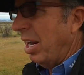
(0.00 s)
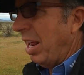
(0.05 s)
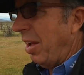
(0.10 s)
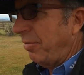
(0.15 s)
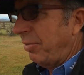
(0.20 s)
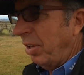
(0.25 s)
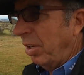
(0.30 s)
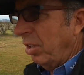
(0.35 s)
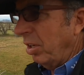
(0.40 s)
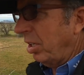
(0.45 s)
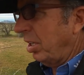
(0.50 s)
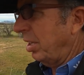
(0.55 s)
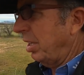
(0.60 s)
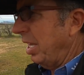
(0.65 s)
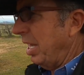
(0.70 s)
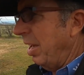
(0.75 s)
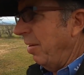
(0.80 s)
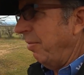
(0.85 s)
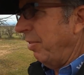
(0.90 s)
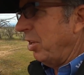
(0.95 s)
I'd have to look at
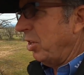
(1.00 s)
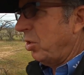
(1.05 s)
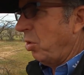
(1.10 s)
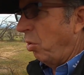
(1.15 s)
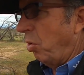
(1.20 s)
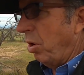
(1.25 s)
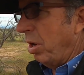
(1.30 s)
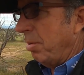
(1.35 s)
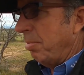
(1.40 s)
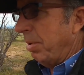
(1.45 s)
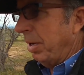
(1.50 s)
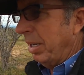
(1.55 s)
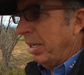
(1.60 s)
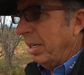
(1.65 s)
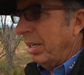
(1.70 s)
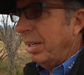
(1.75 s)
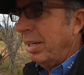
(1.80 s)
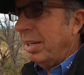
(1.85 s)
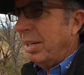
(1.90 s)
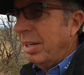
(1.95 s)
the inventory, but
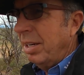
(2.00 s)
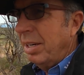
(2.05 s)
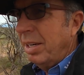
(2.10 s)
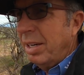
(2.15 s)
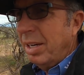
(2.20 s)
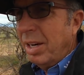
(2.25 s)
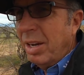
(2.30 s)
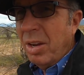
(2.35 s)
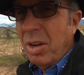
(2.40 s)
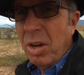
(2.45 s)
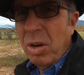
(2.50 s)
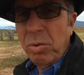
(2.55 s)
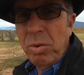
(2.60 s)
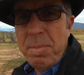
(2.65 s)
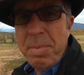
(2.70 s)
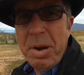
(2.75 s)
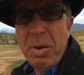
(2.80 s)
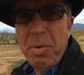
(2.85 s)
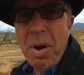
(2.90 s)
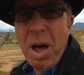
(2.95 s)

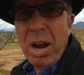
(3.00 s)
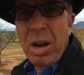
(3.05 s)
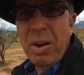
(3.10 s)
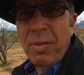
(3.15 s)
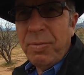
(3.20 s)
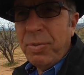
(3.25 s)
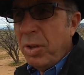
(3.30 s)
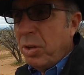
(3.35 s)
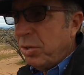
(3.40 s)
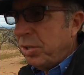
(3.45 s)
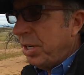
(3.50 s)
we've been running a few